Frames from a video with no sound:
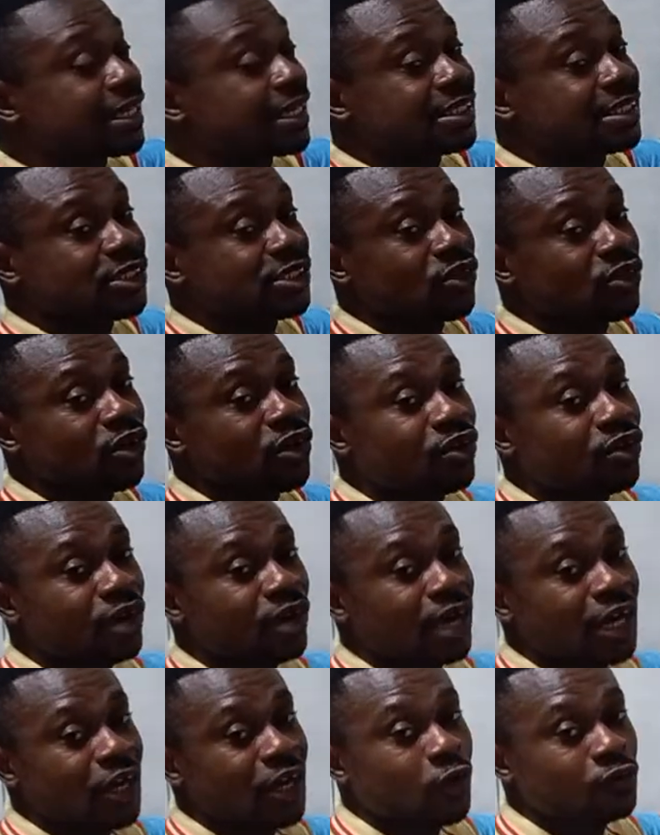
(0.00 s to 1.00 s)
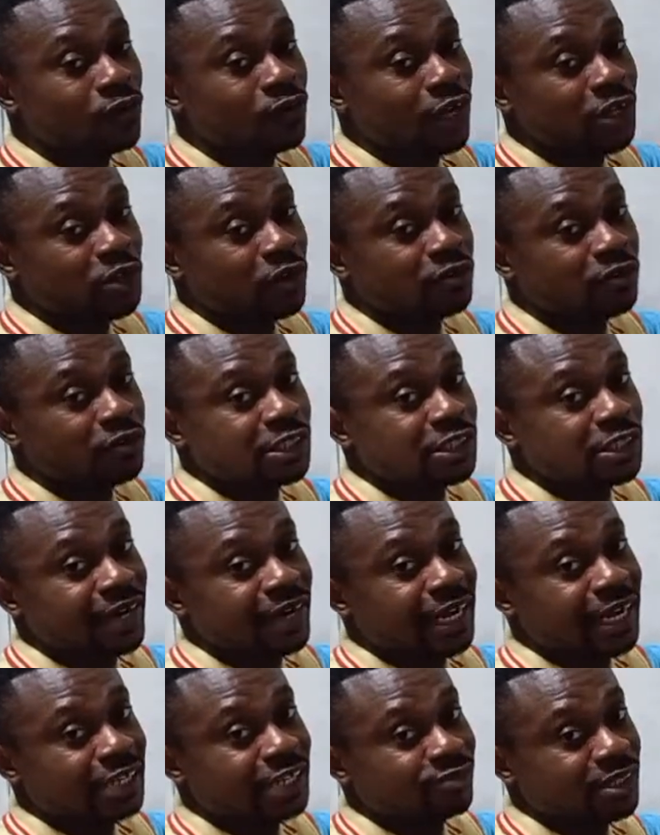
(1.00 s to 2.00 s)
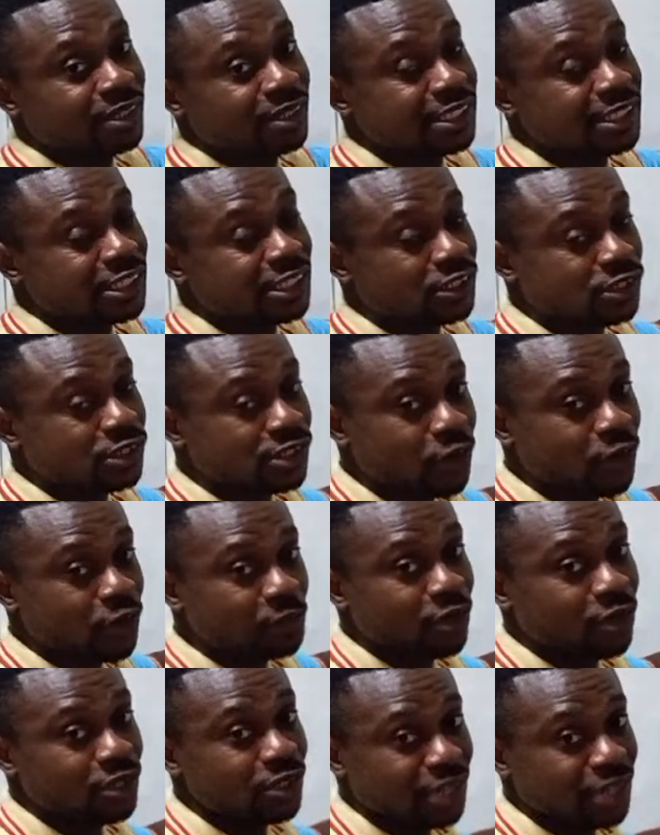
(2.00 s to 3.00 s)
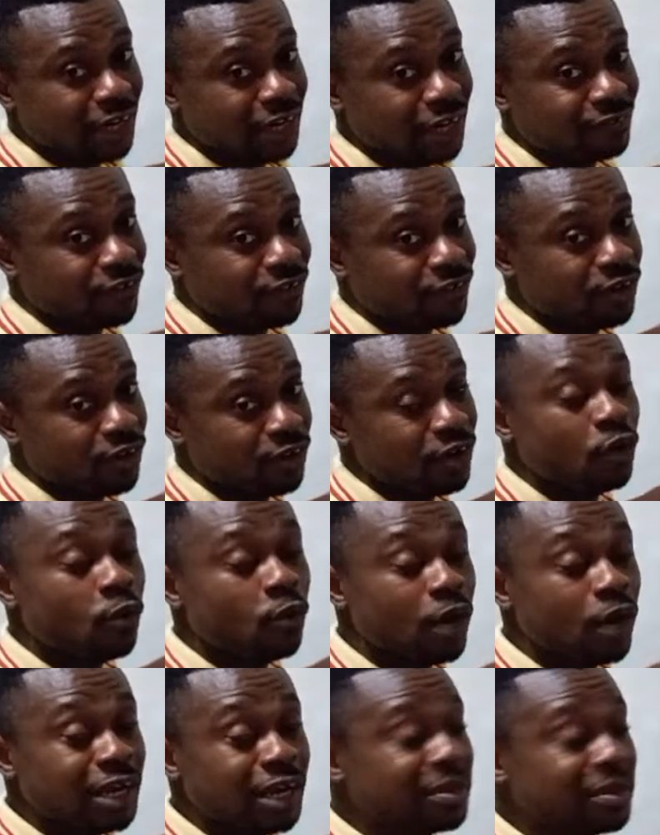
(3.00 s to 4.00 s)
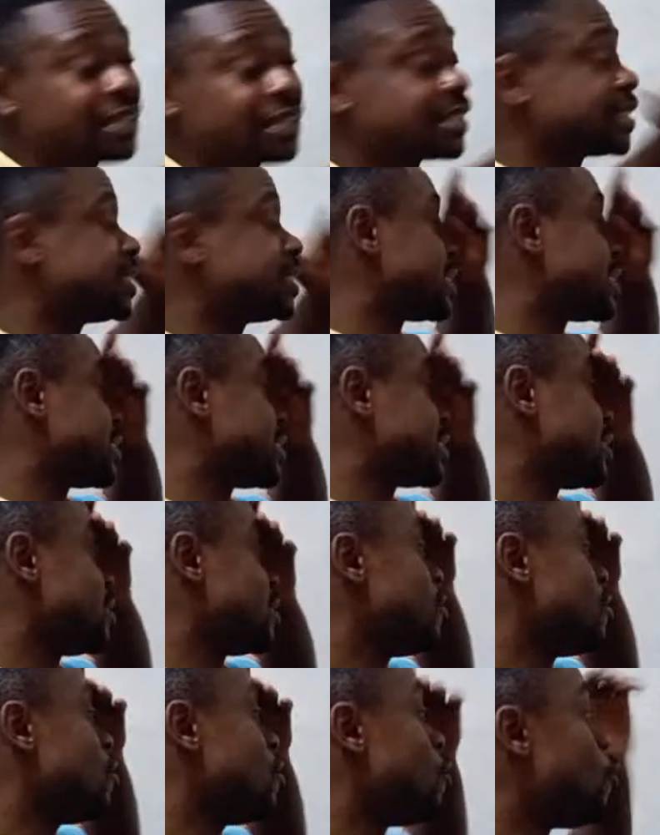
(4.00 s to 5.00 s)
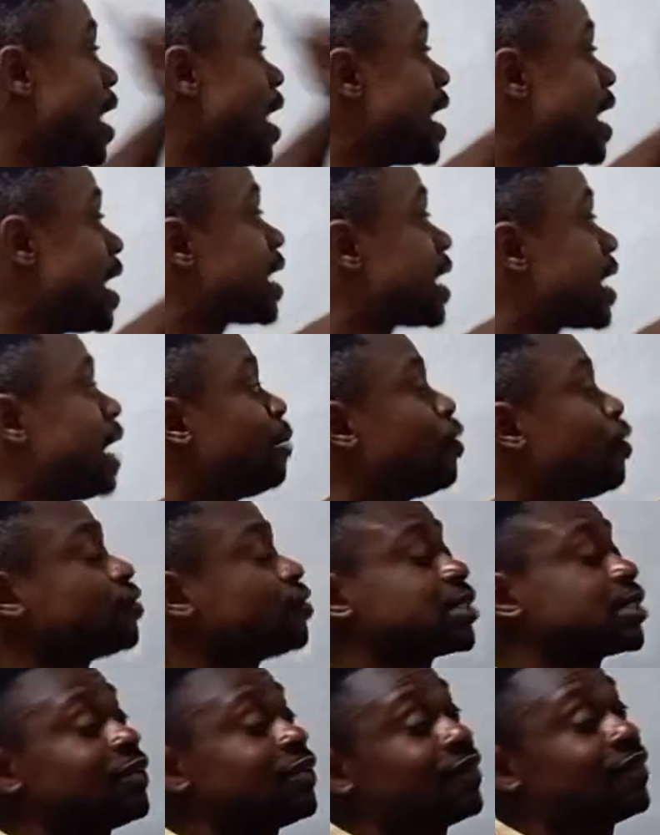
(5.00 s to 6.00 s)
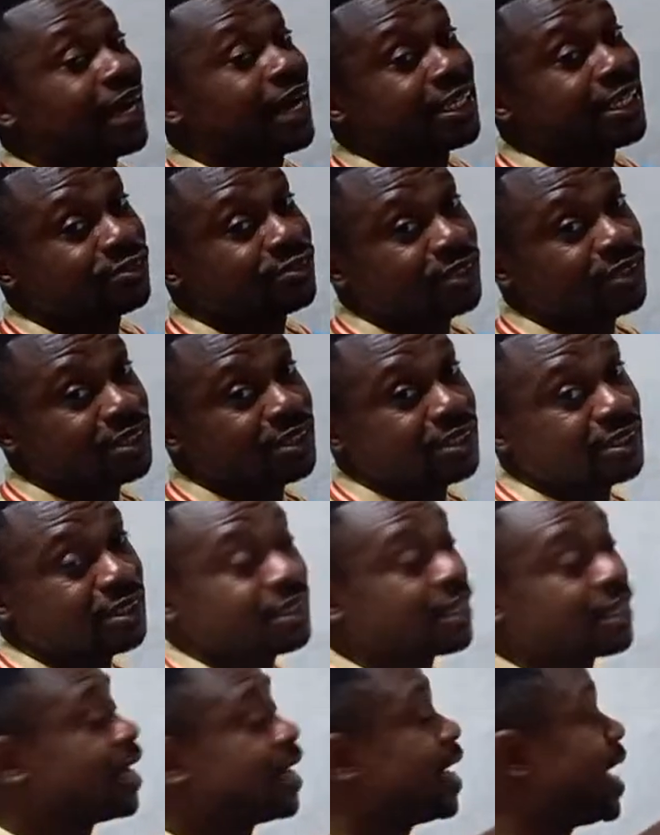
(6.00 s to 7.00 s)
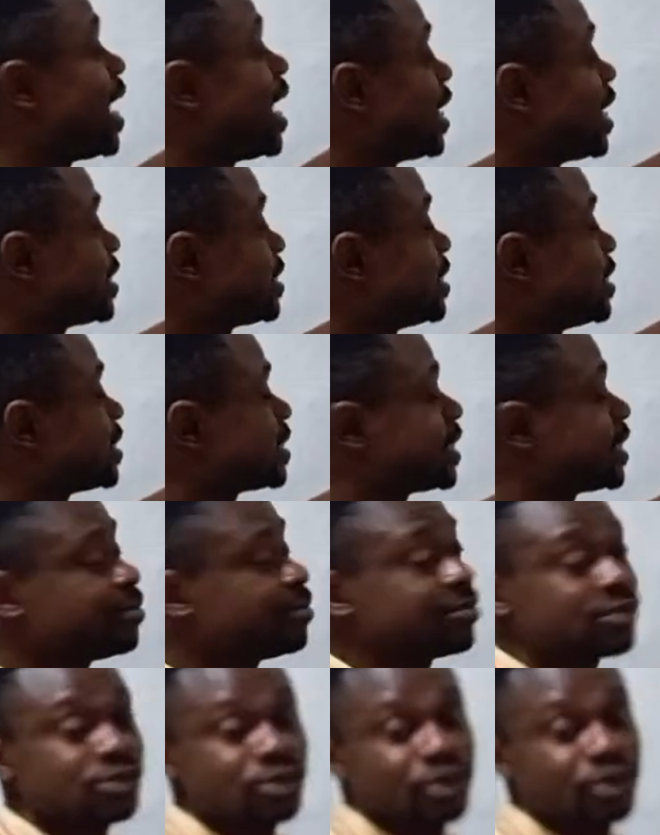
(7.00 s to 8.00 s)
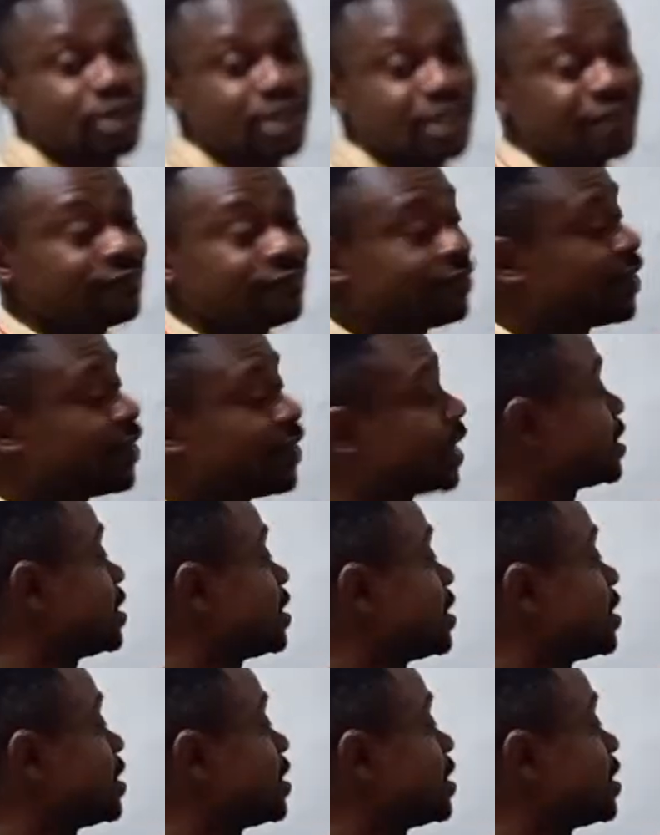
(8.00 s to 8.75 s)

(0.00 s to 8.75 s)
sodium chloride equivalent of silver nitrate is 0.34, what it means is that 1 gram of silver nitrate has the same tonic effect